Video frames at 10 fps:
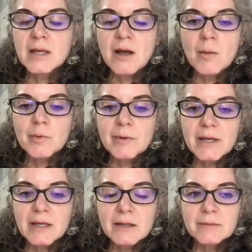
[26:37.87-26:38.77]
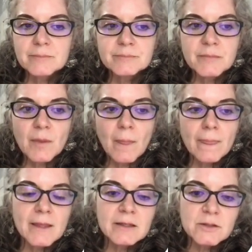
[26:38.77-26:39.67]
operate in.
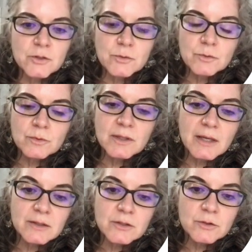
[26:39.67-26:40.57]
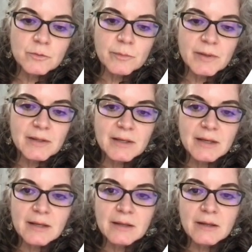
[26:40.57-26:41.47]
The next 2 will be
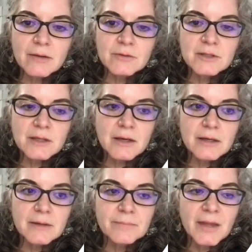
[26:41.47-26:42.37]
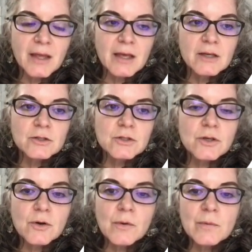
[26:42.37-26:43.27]
in the other slide.
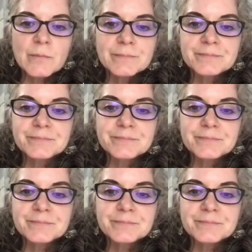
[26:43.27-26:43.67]
So